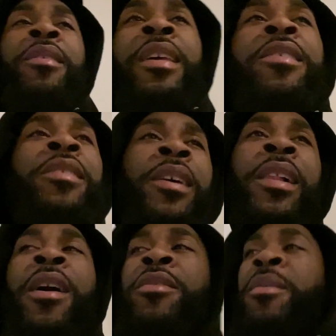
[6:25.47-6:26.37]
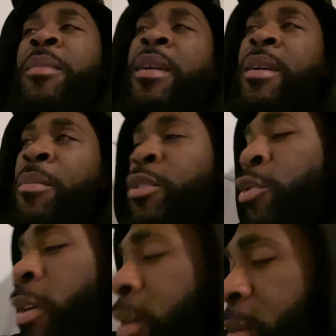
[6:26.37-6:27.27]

decent closet, man, I'm gonna do a